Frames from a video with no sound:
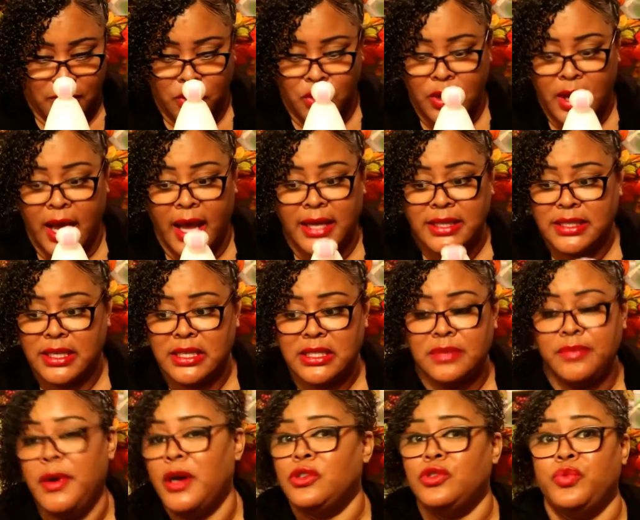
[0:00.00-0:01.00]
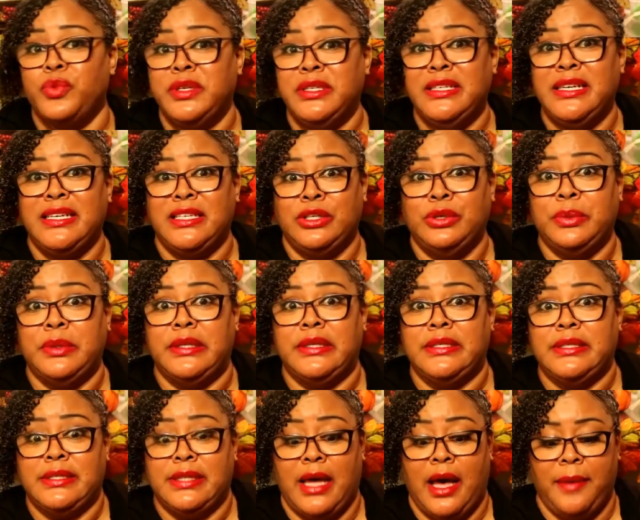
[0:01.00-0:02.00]
you guys it smells
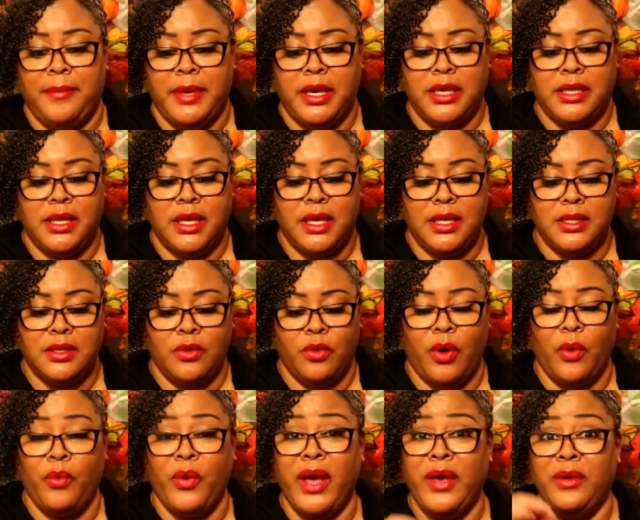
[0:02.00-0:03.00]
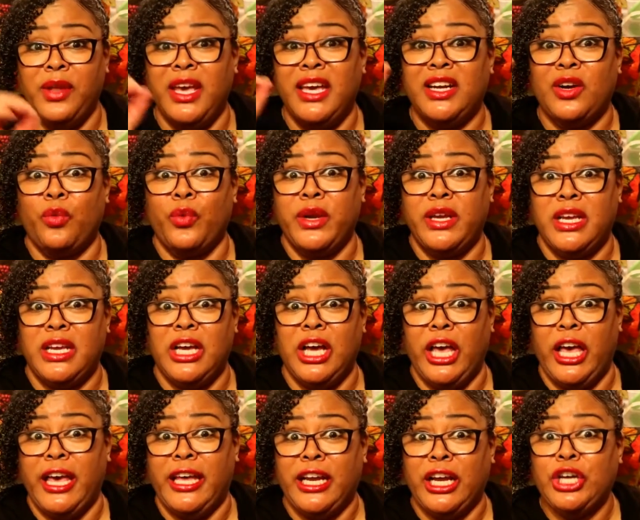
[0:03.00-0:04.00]
ridiculous i mean it in, in a re,
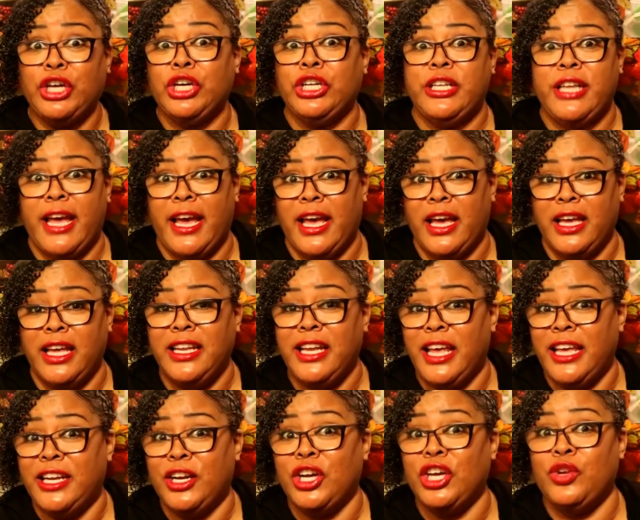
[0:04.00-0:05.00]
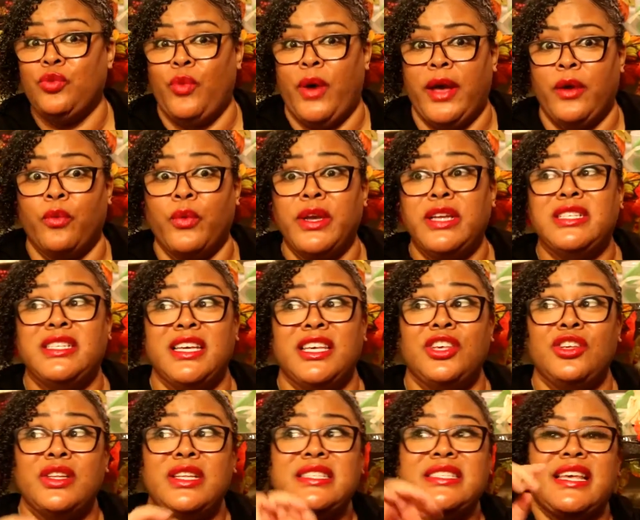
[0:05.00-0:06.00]
in a good day in, in a good way
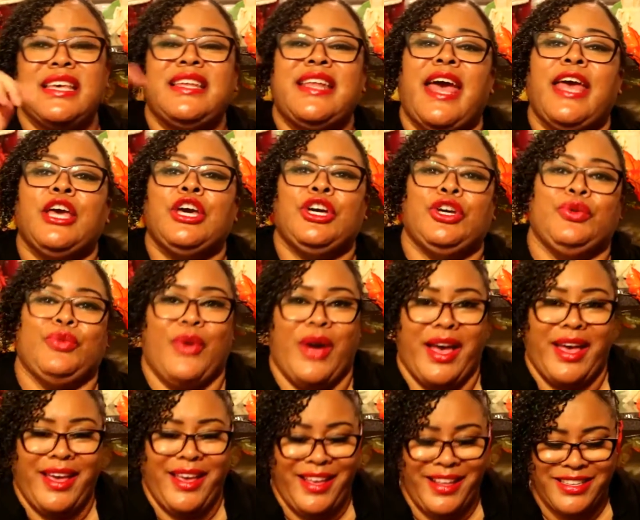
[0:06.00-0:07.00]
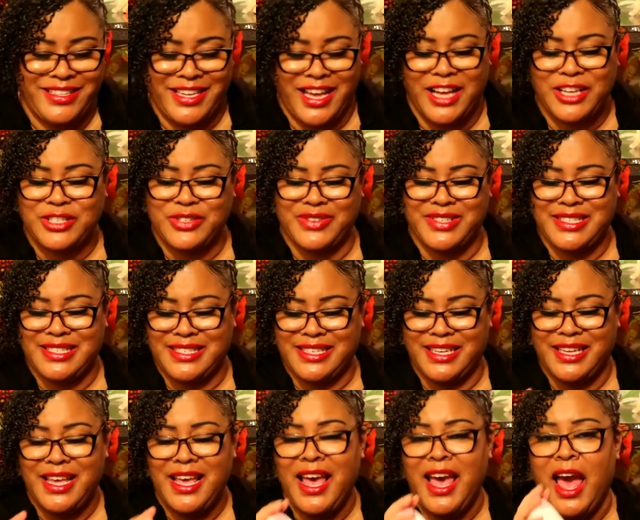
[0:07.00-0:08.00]
ridiculous in a good way tongue
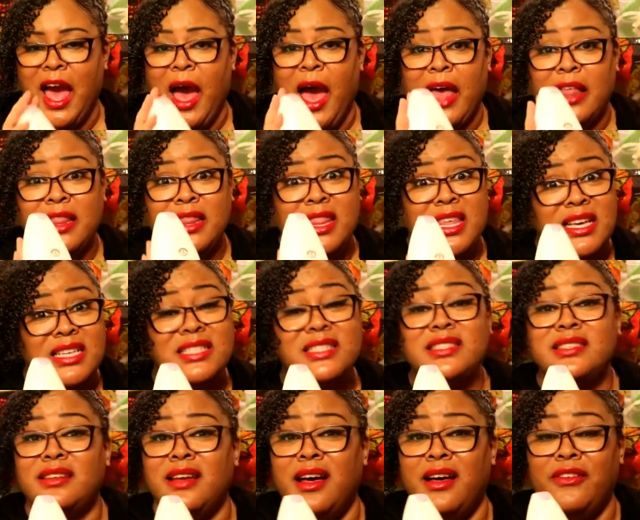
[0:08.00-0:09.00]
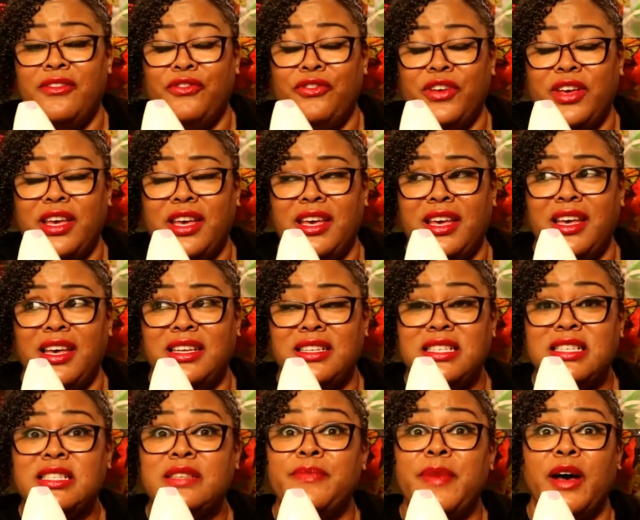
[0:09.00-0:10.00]
twisted this stuff
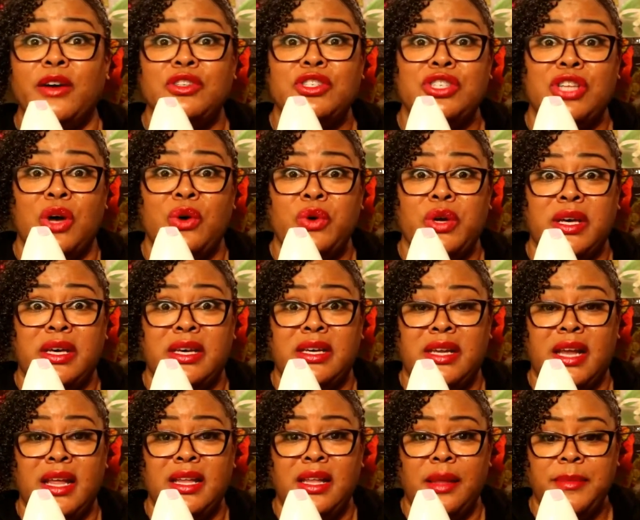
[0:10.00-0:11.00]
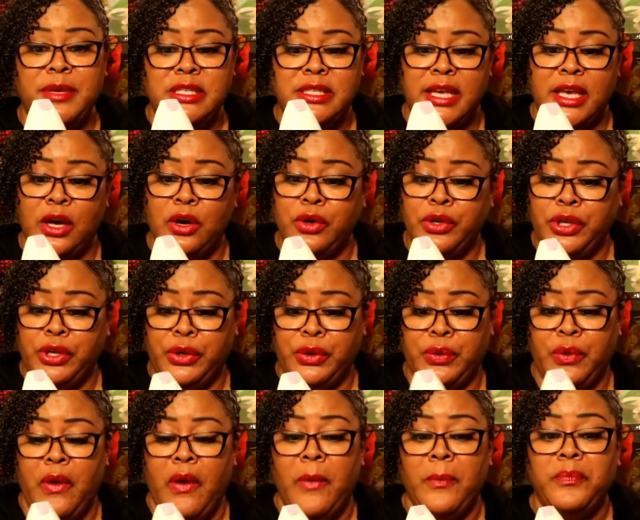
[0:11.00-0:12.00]
smells so good and let me tell
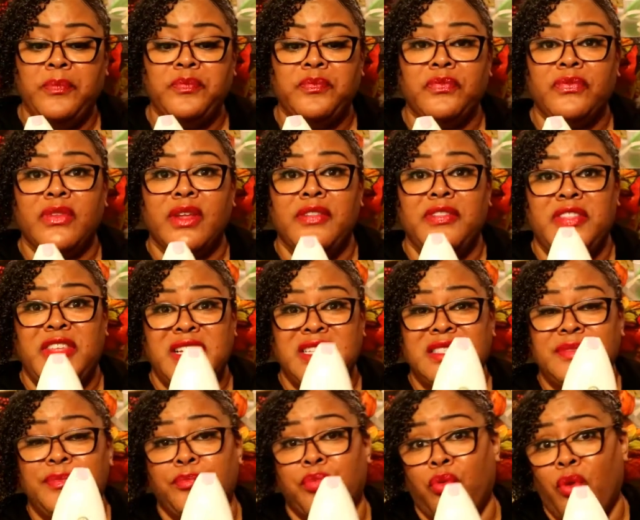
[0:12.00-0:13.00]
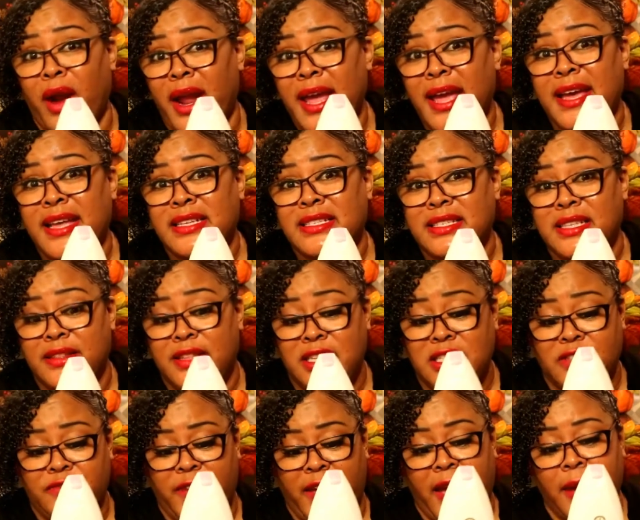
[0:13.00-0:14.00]
you this brand
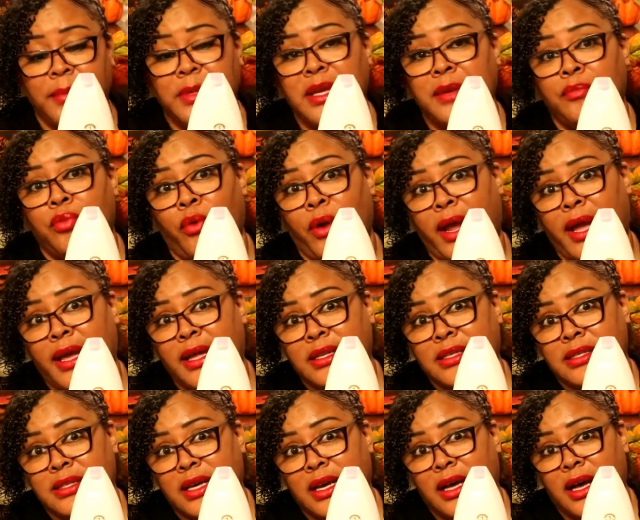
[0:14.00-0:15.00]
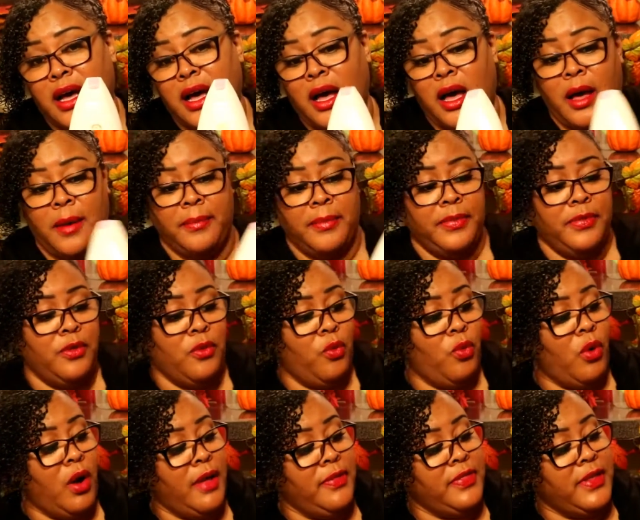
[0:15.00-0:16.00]
this family brand um, the
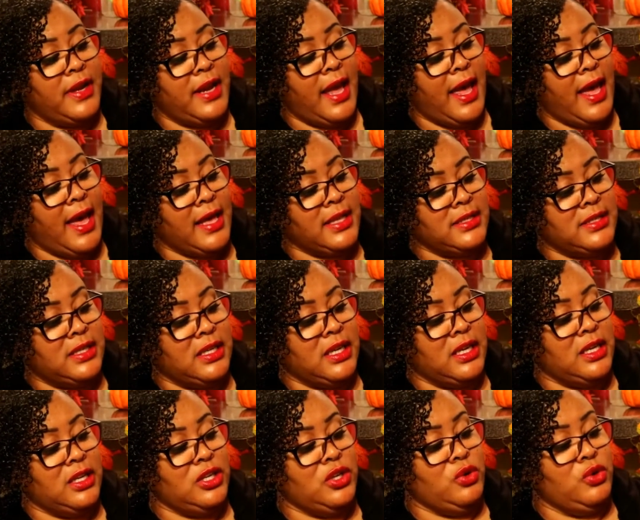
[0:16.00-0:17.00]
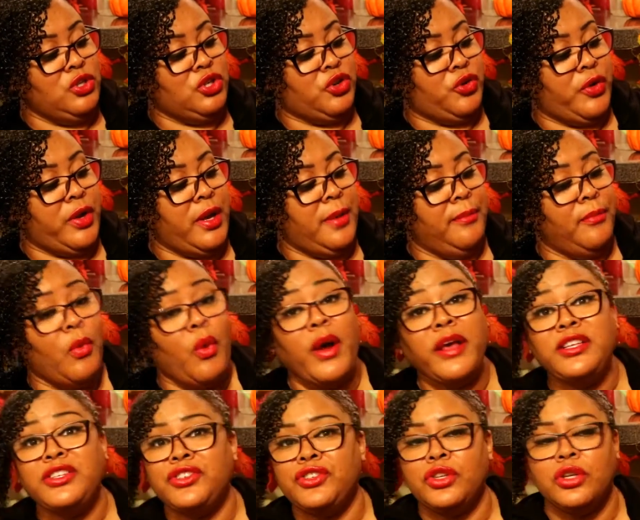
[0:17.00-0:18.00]
one that has the nutrient
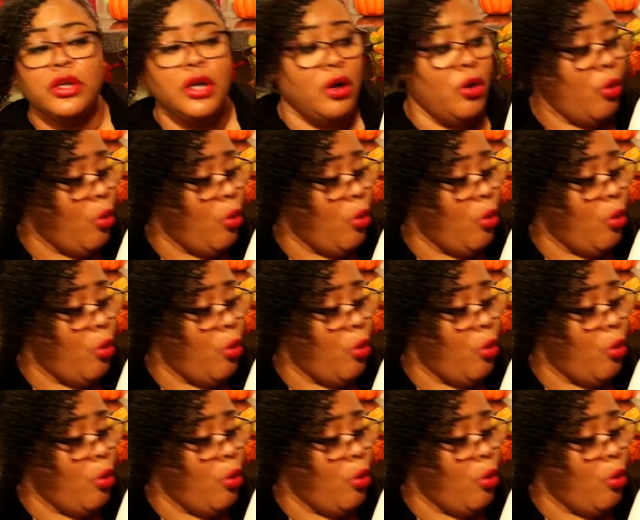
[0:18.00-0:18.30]
moisture